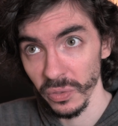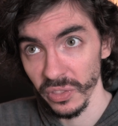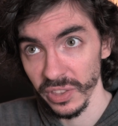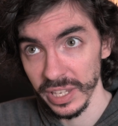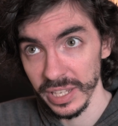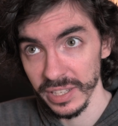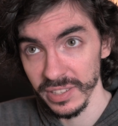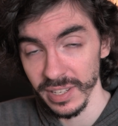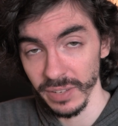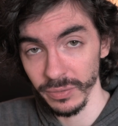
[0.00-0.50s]

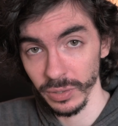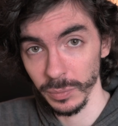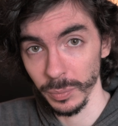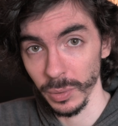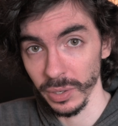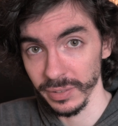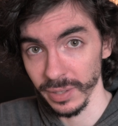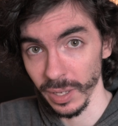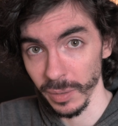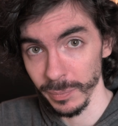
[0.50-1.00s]
the CF
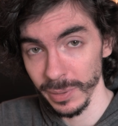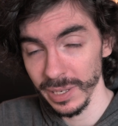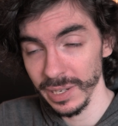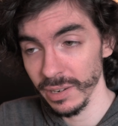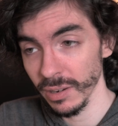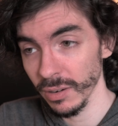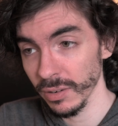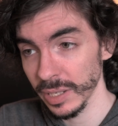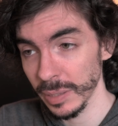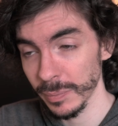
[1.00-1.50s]
Express Type B
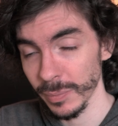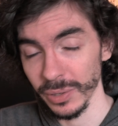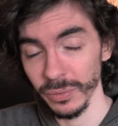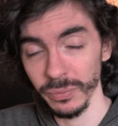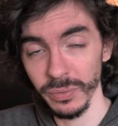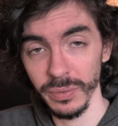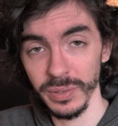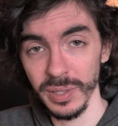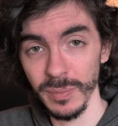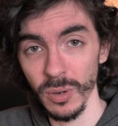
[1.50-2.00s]
card and about
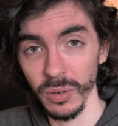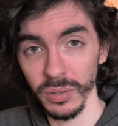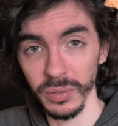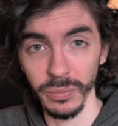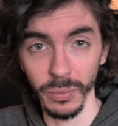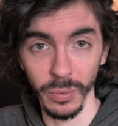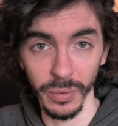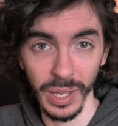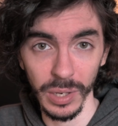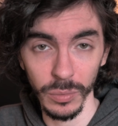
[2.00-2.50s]
$50
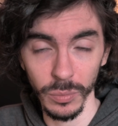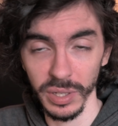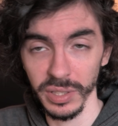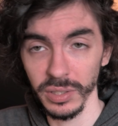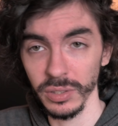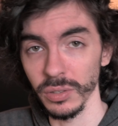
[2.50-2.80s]
for that one,